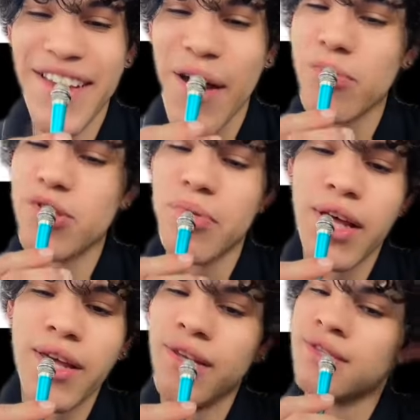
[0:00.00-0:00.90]
I'm just
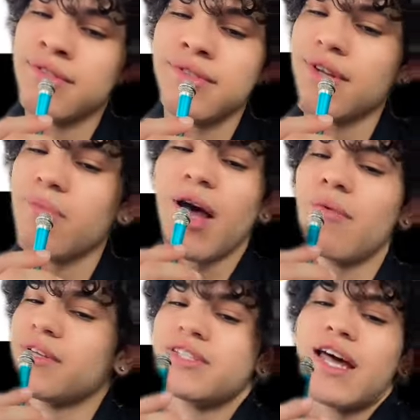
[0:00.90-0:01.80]
playing. I'm,
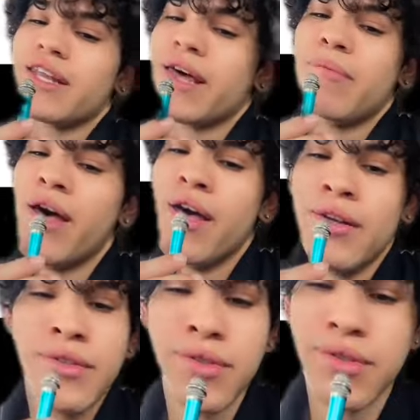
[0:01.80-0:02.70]
I'm, it's not that
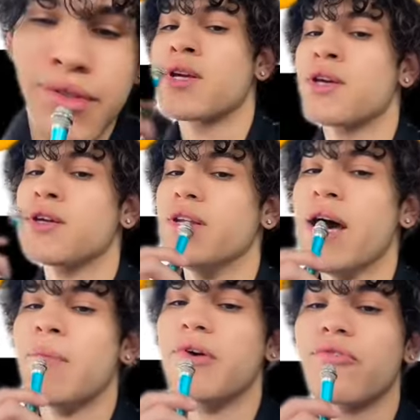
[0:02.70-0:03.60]
bad.
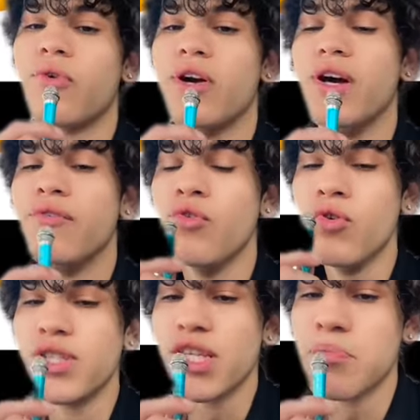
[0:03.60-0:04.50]
Nah, but for real, if you
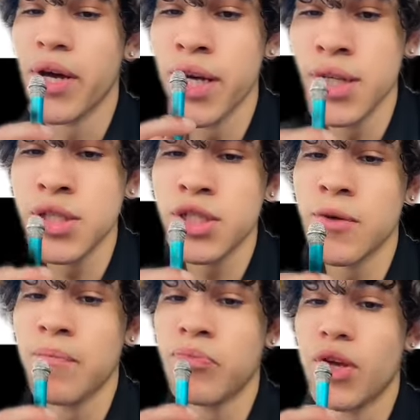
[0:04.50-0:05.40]
use a sponge,
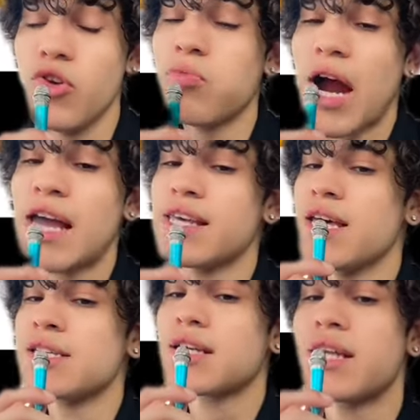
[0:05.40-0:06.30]
you probably
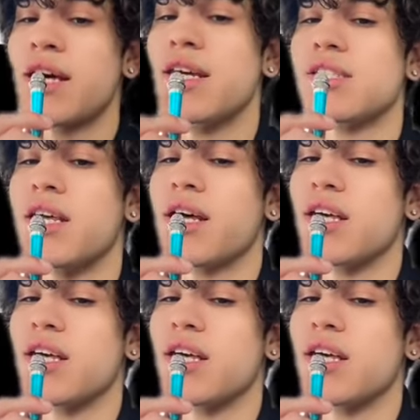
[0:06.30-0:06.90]
is clean as shit.